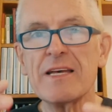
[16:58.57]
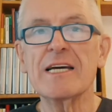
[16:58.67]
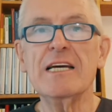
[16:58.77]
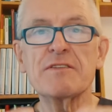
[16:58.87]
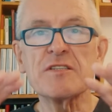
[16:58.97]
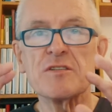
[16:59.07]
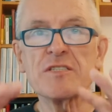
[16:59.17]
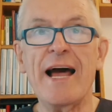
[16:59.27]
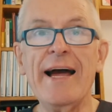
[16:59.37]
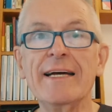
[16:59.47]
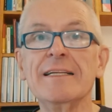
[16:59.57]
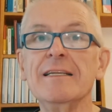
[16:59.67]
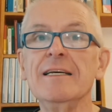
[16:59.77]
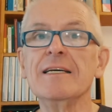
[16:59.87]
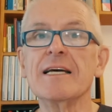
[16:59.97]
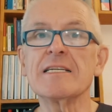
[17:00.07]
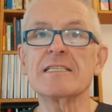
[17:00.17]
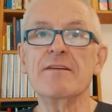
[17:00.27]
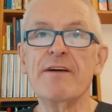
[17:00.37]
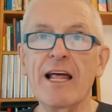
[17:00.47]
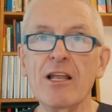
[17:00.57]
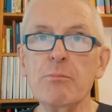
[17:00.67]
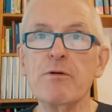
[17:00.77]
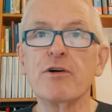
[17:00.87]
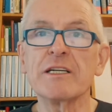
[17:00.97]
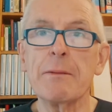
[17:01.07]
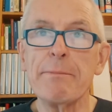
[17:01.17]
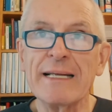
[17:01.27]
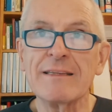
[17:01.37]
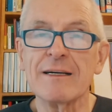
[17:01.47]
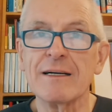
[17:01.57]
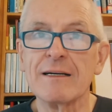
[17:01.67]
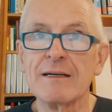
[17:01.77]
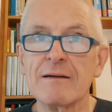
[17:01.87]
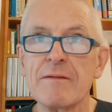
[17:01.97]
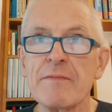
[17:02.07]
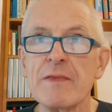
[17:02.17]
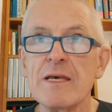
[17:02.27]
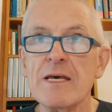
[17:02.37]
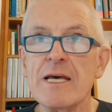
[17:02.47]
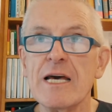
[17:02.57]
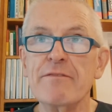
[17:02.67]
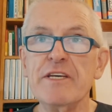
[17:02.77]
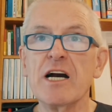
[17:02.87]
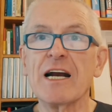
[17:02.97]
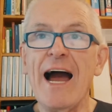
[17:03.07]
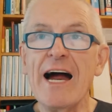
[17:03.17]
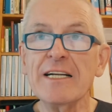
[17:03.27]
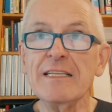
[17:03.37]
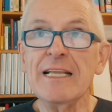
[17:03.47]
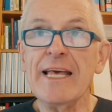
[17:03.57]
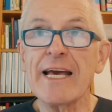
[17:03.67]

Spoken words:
if society is developed for the better. We are currently